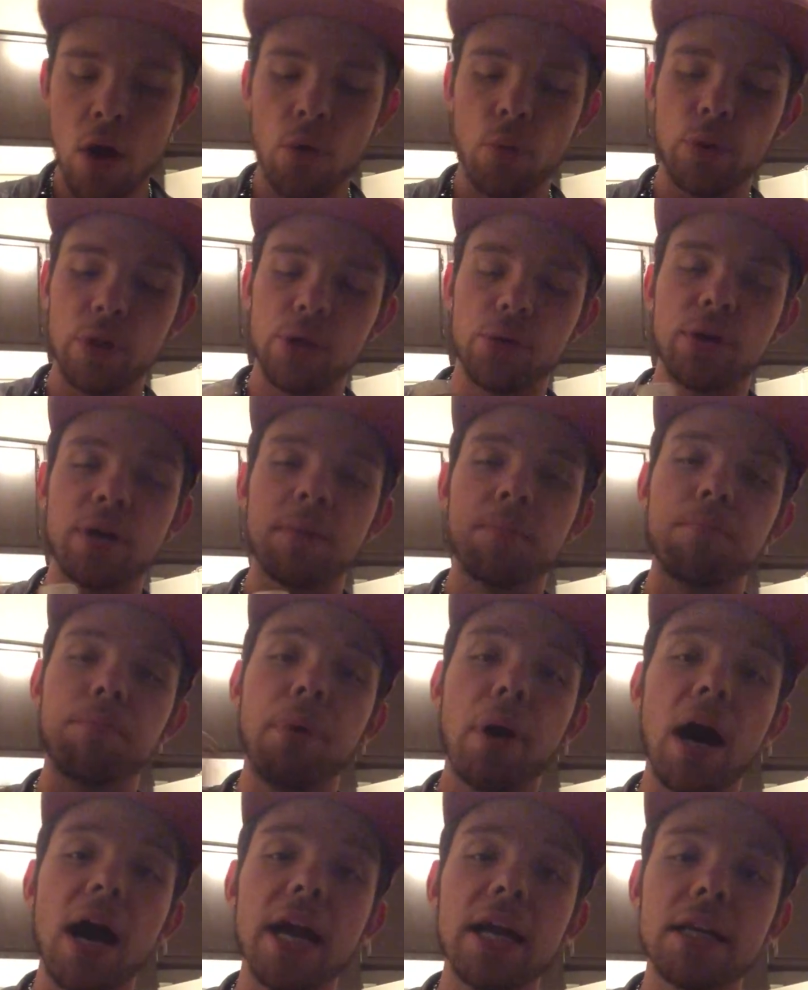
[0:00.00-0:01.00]
When you
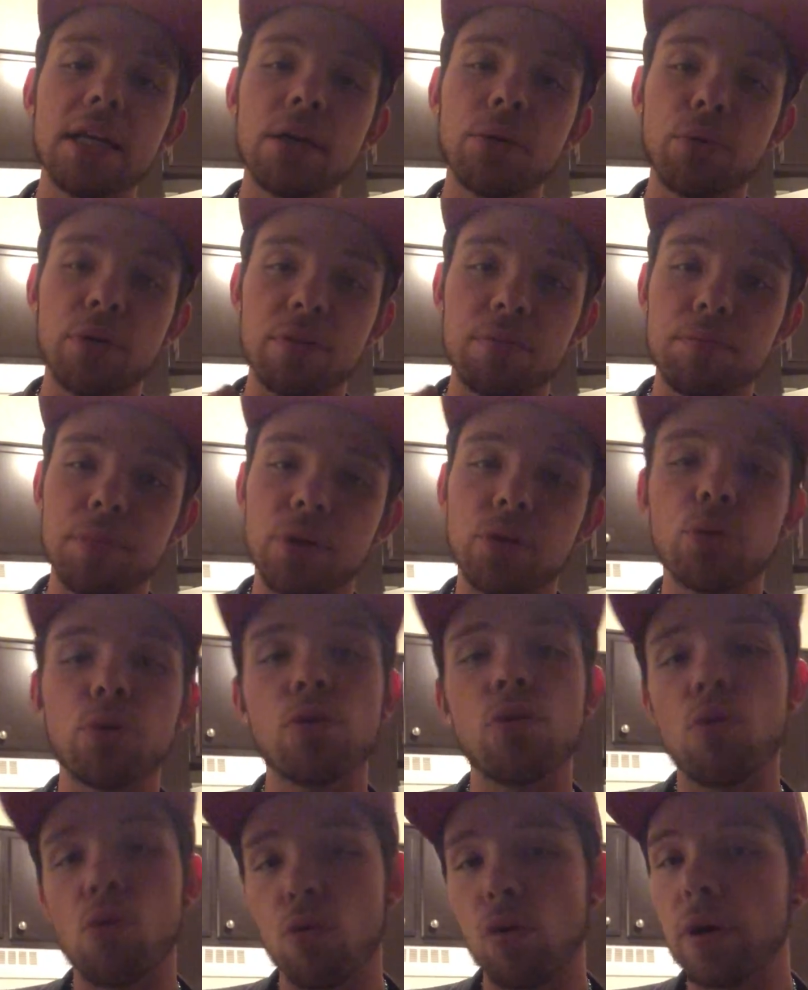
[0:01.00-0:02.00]
combine it with
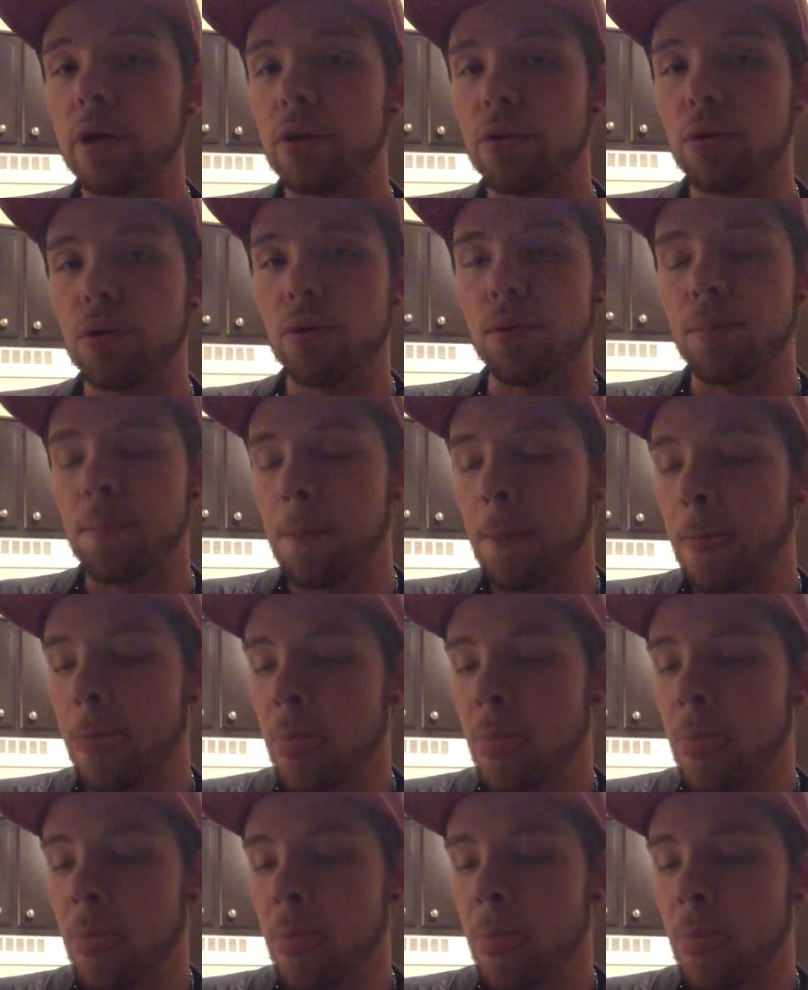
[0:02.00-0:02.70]
mineral oil